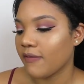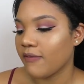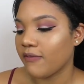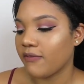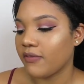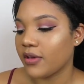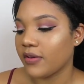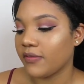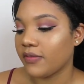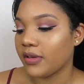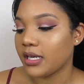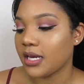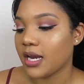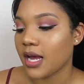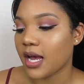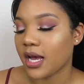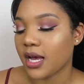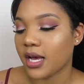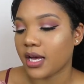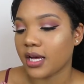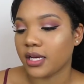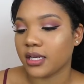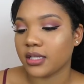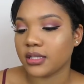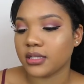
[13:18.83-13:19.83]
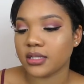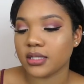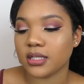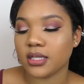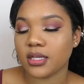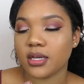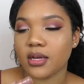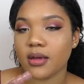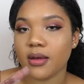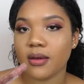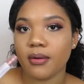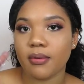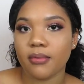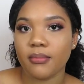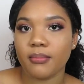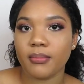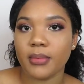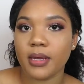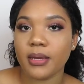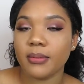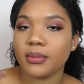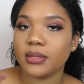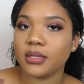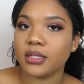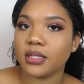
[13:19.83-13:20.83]
Vivid Hot
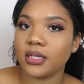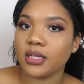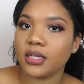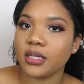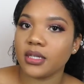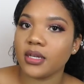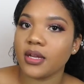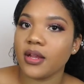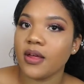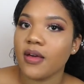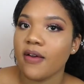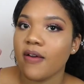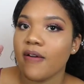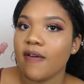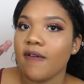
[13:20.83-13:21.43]
Maybelline